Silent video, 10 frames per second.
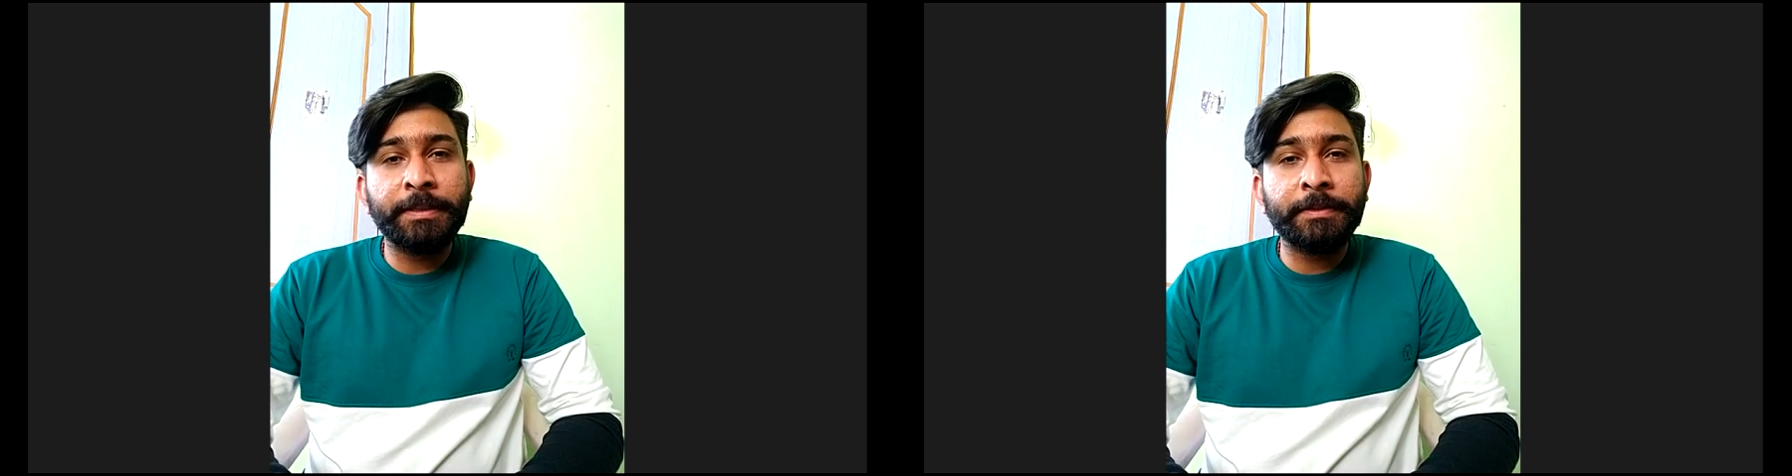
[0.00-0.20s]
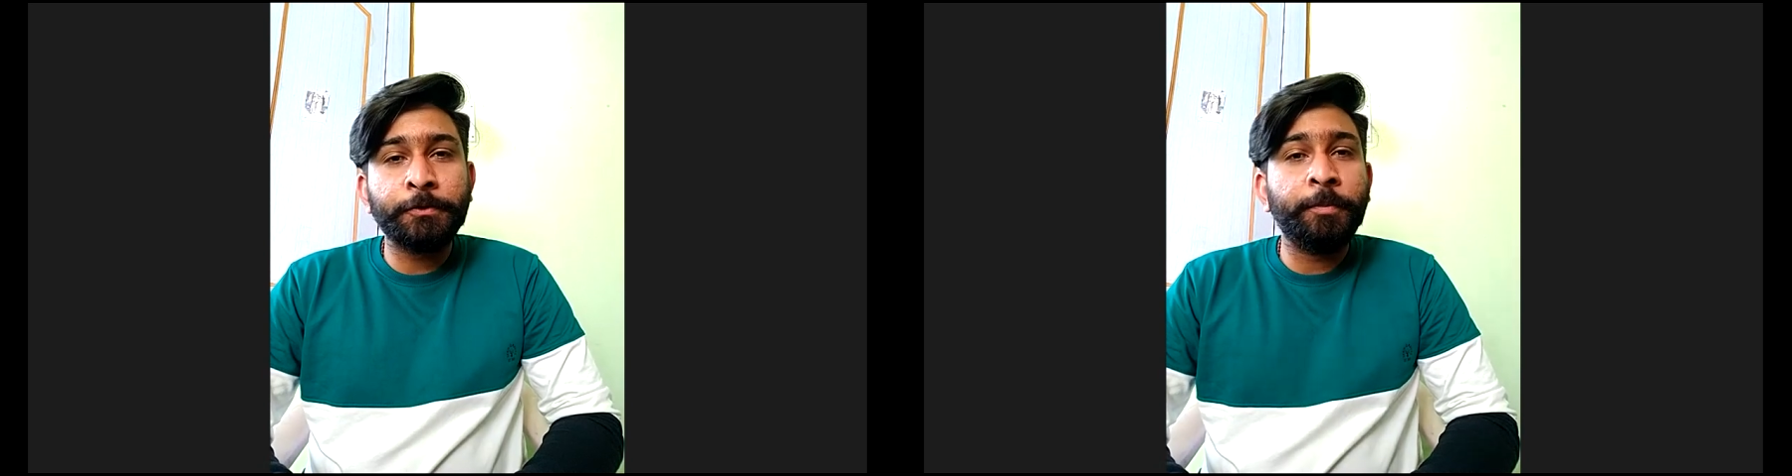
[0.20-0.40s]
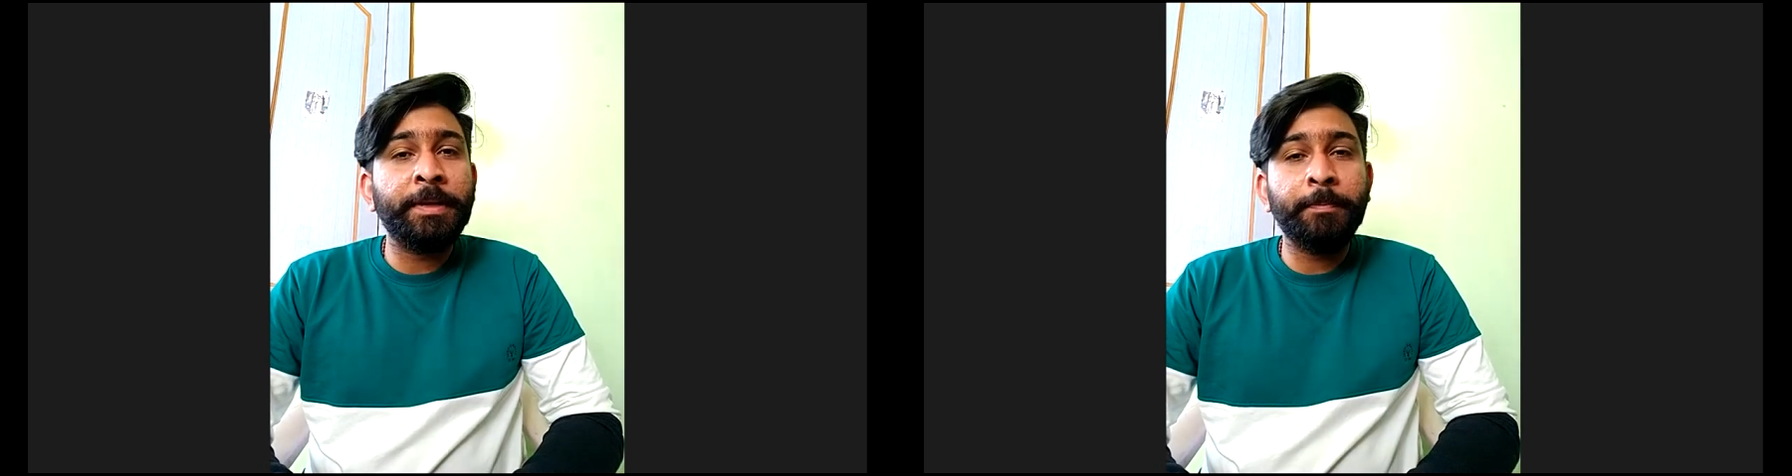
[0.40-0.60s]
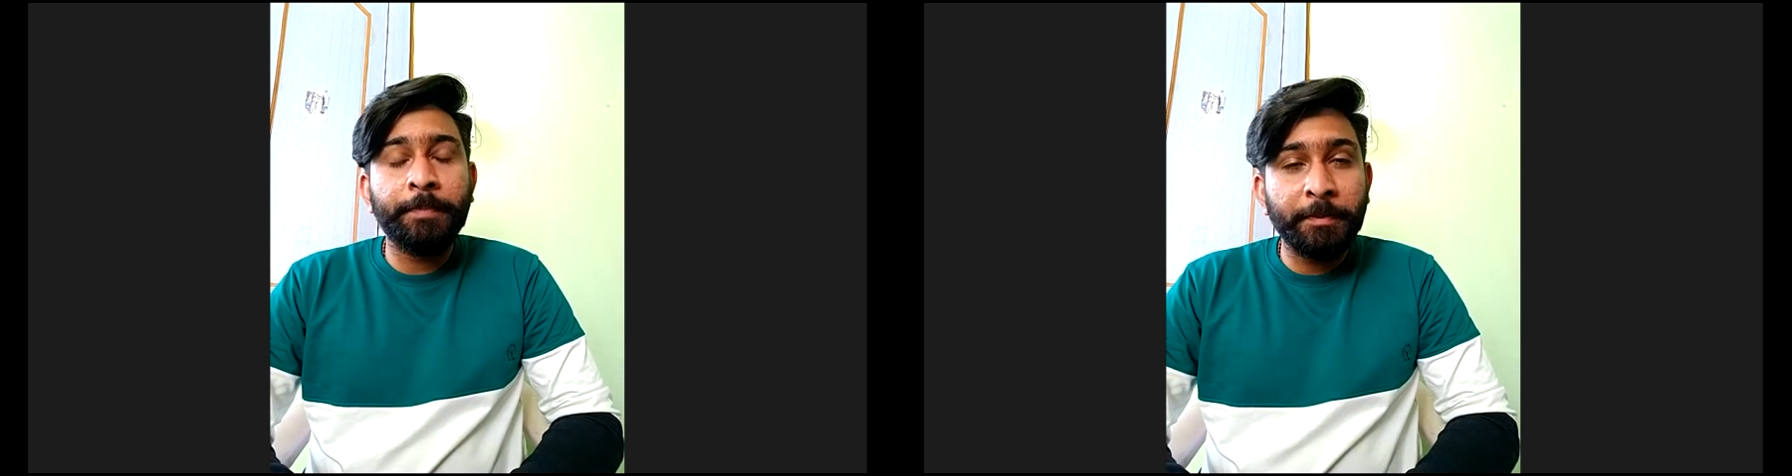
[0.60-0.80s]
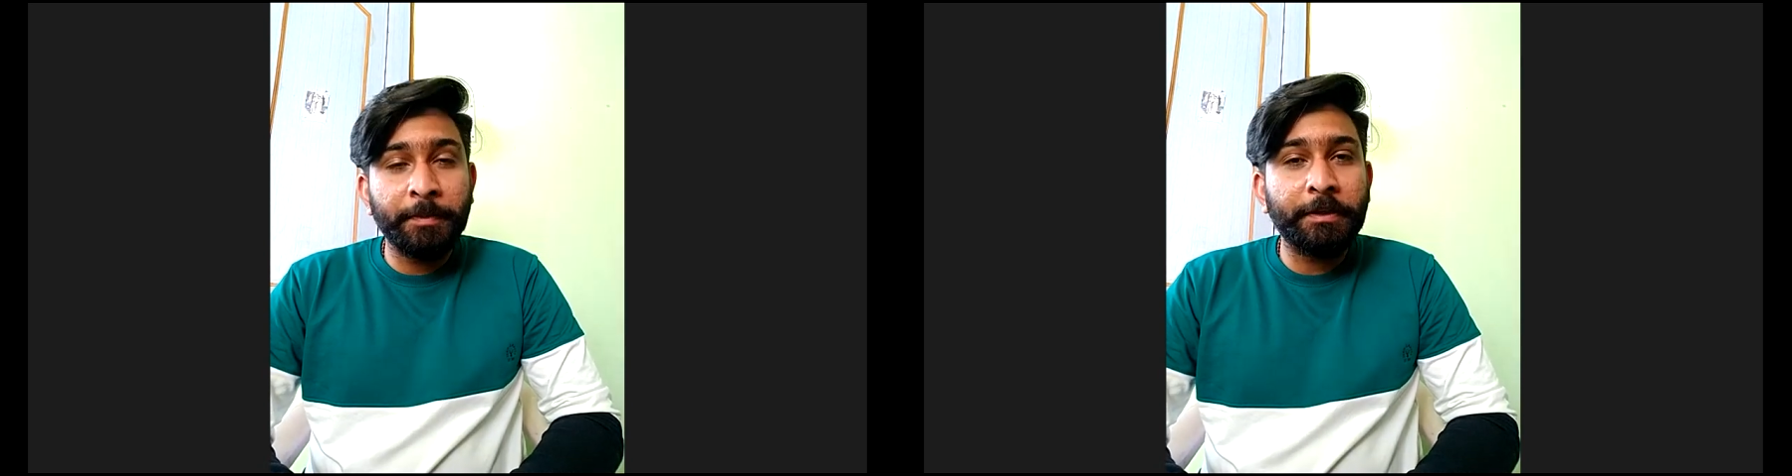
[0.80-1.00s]
there are so many
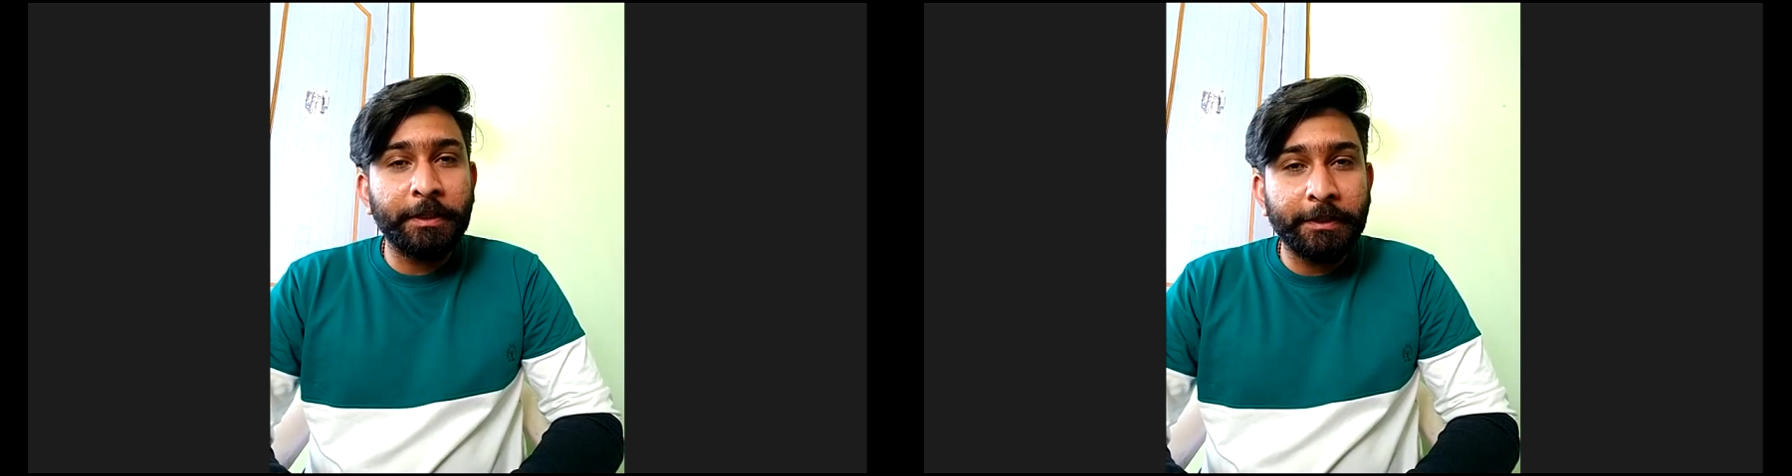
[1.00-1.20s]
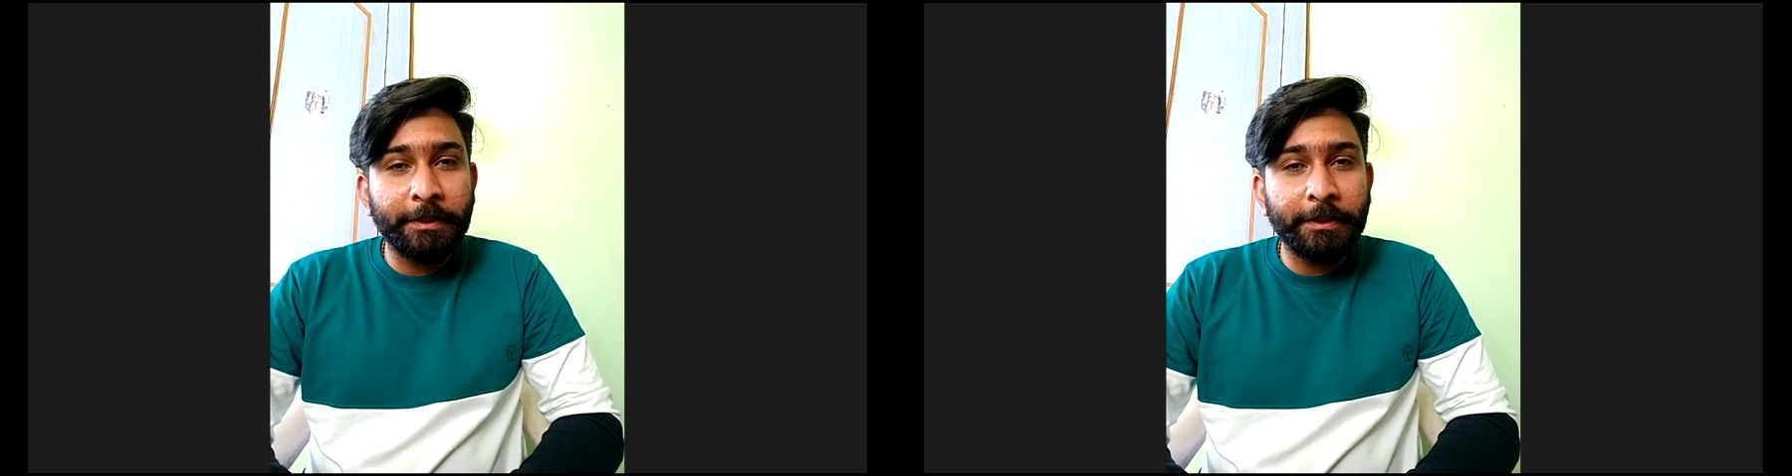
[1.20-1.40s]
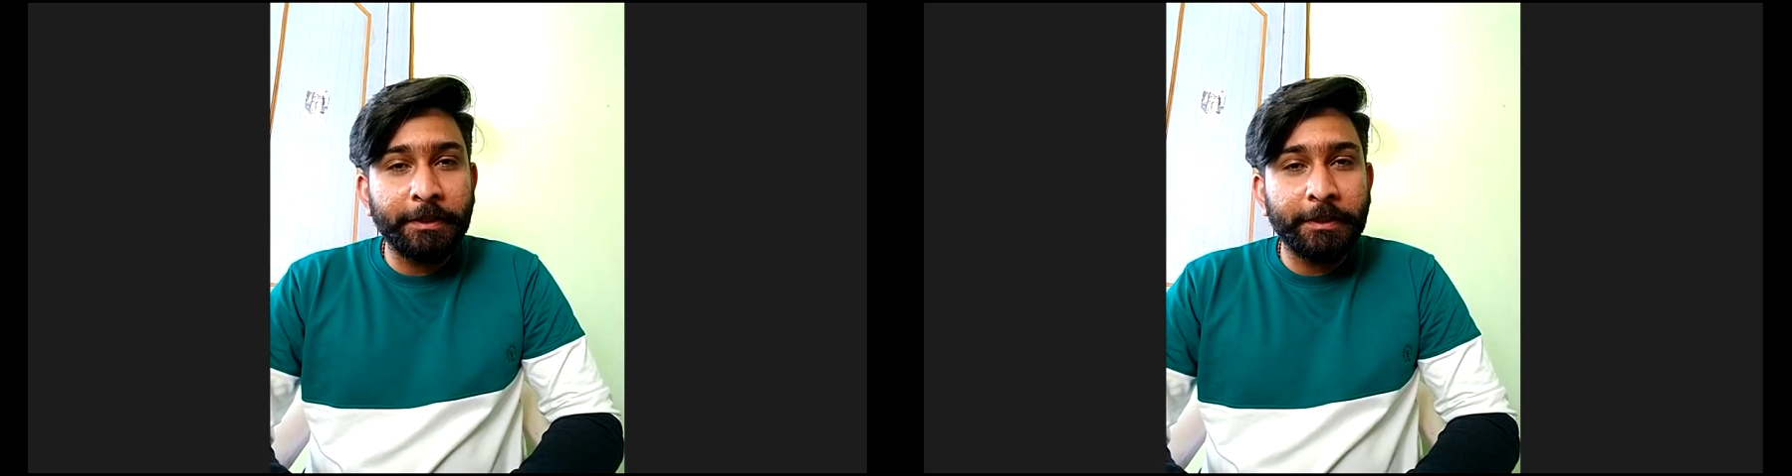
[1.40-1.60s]
people here